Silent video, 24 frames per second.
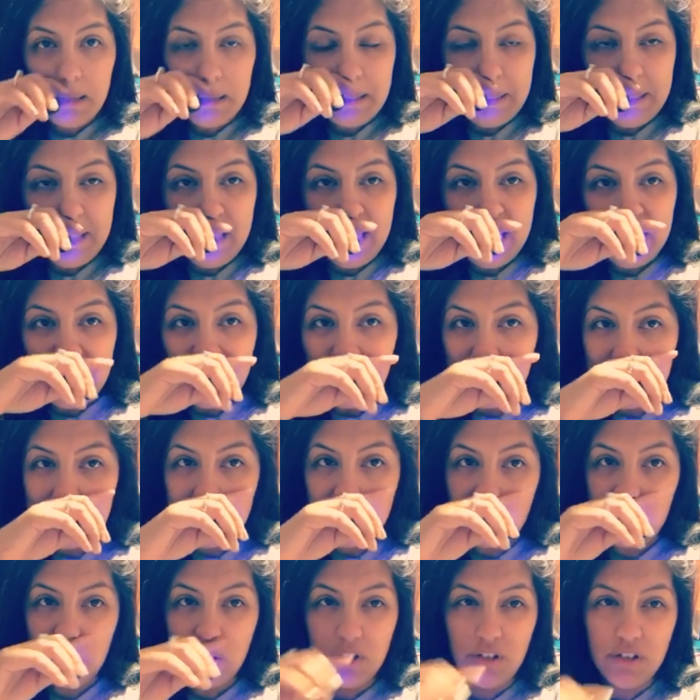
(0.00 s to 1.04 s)
think it's
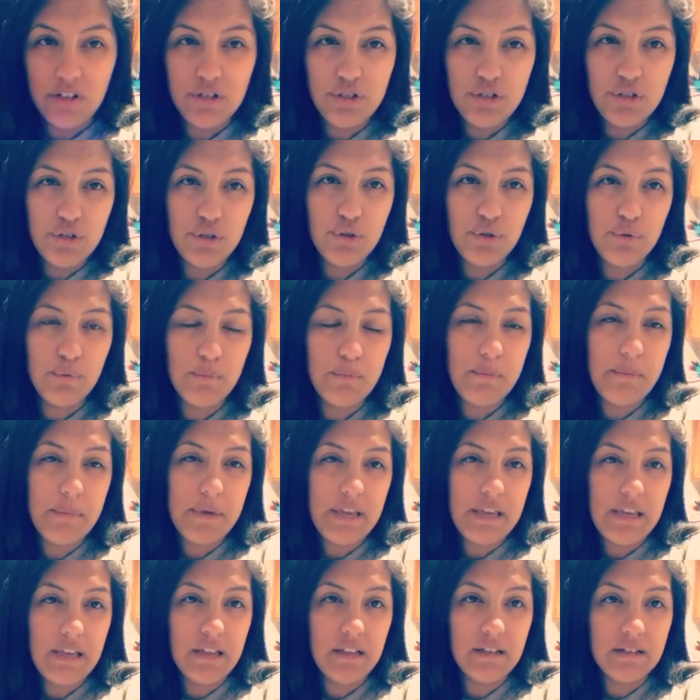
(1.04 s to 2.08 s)
good to
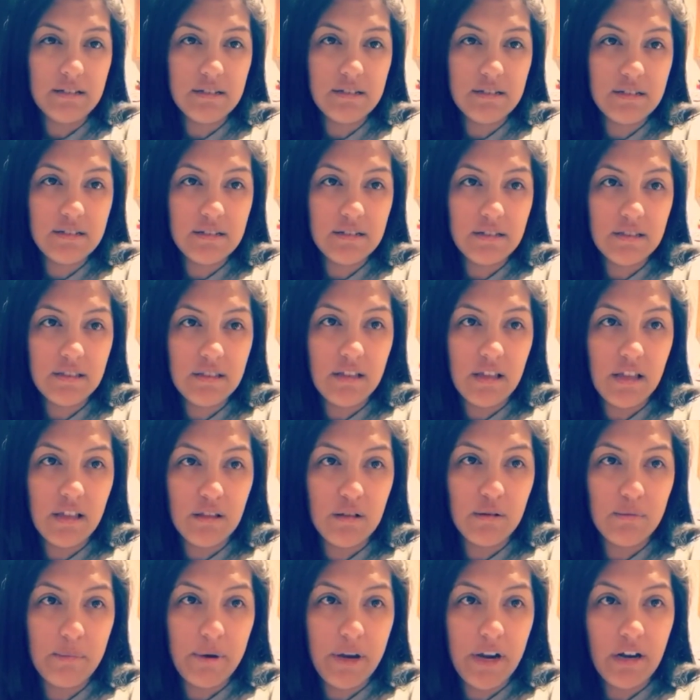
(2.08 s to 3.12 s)
meet the
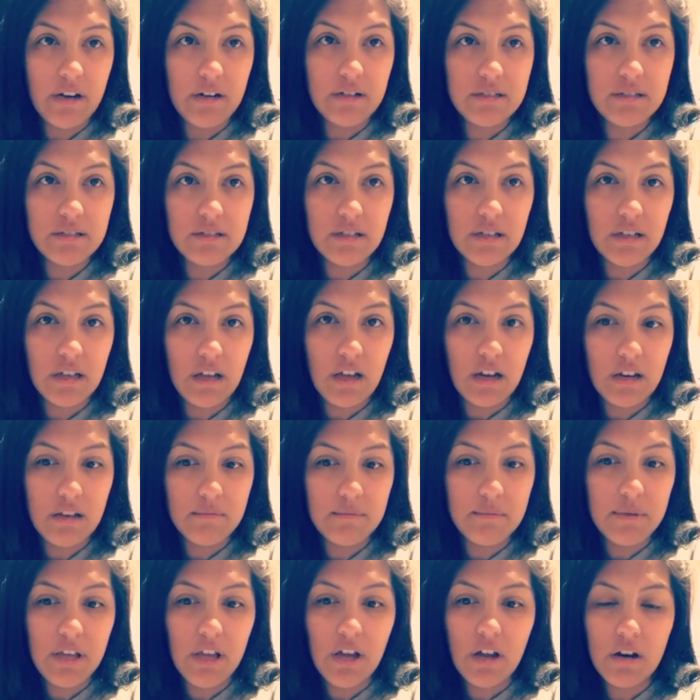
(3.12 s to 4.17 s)
other parents and kind of
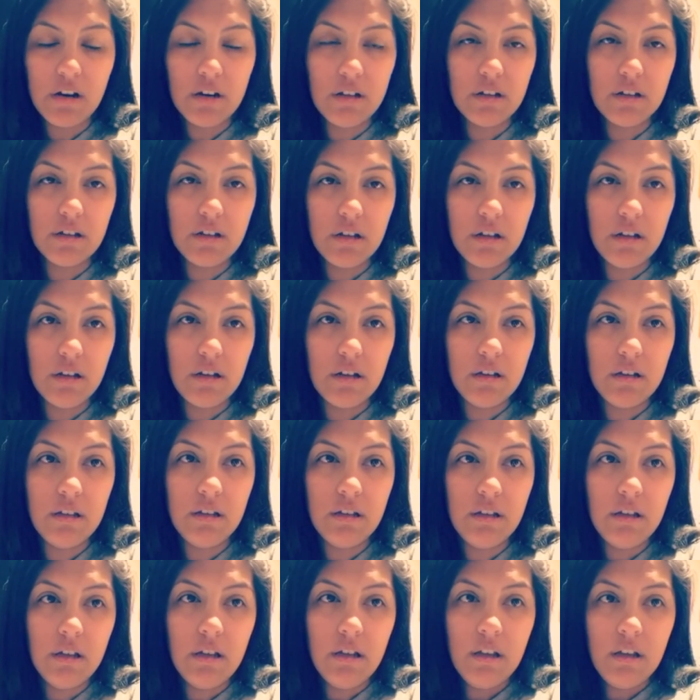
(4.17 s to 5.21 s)
be on a good,
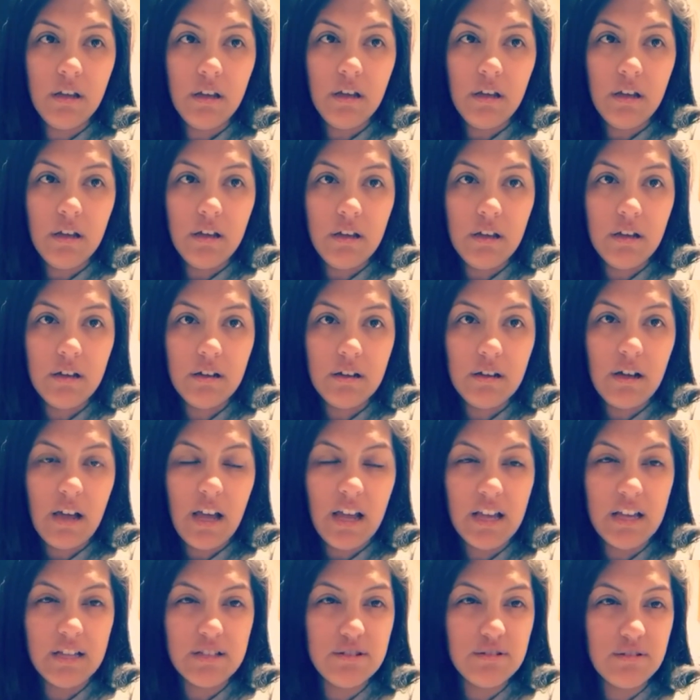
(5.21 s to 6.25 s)
I
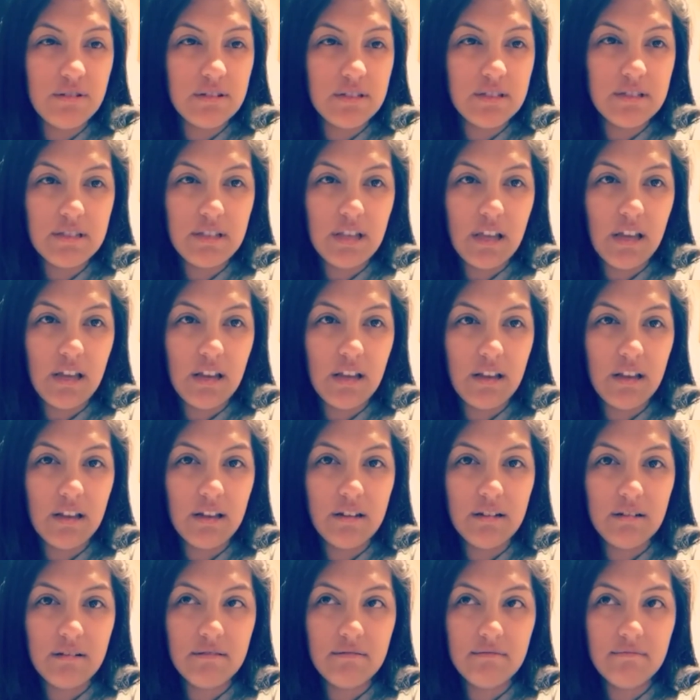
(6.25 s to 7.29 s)
guess you can say,
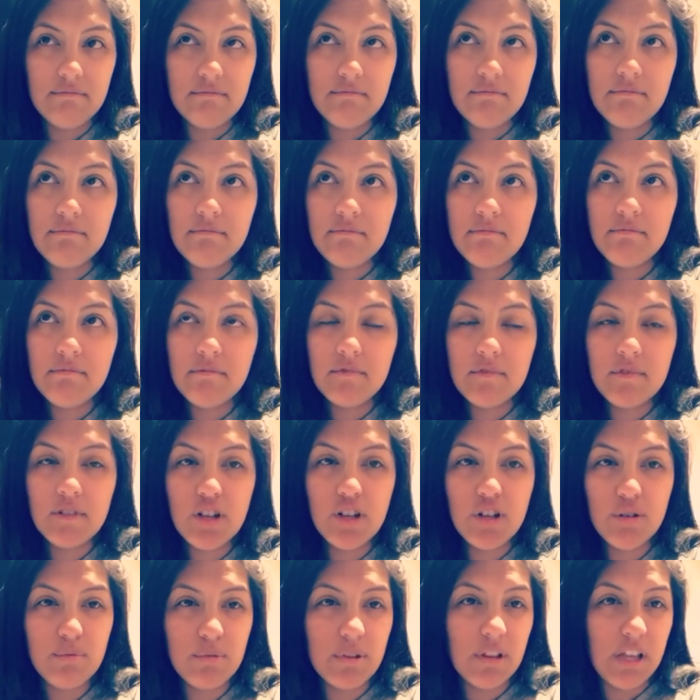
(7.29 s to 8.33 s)

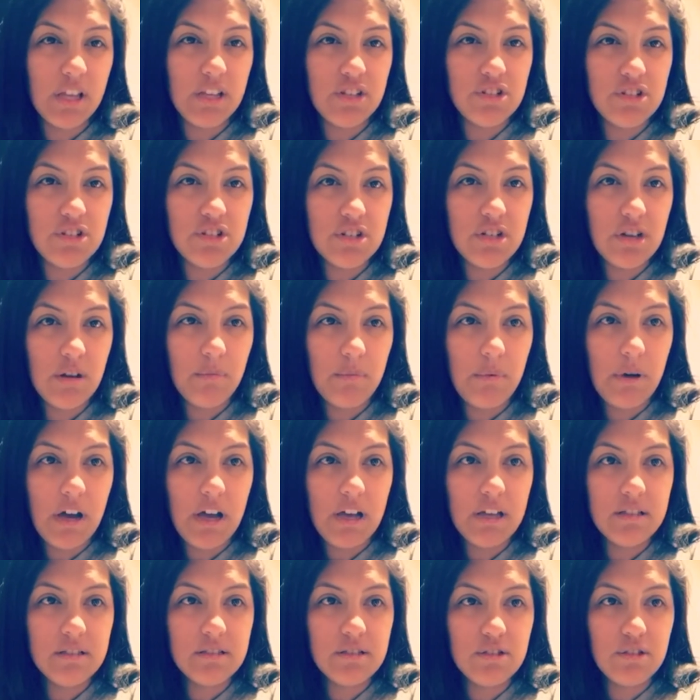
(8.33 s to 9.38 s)
good
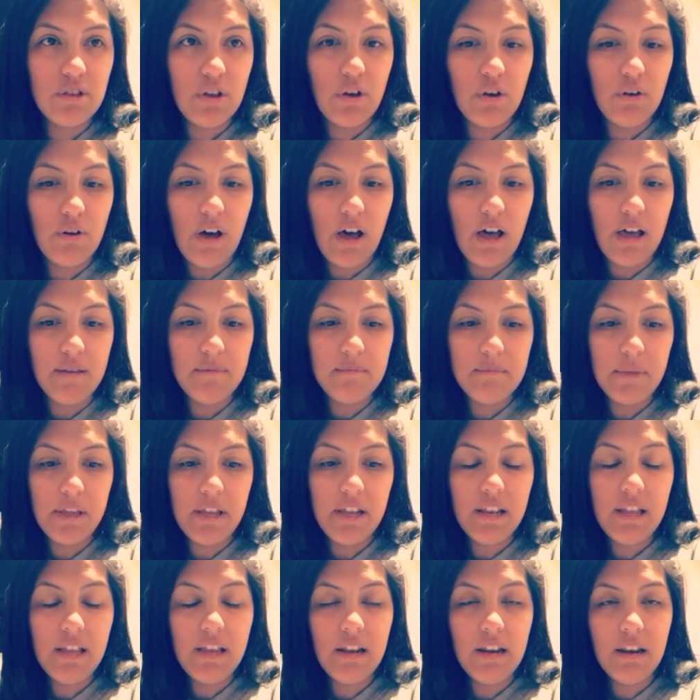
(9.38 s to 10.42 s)
relationship-wise. So I'm
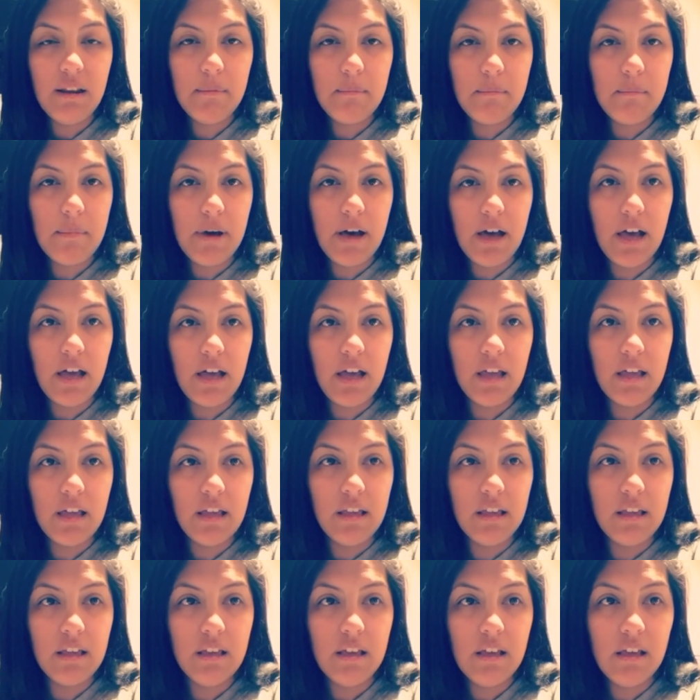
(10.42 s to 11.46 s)
meeting
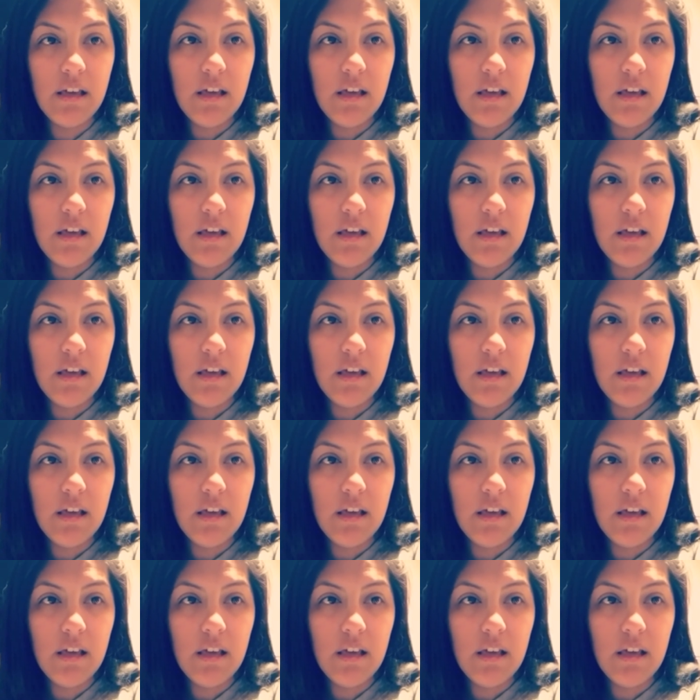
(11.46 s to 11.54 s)
my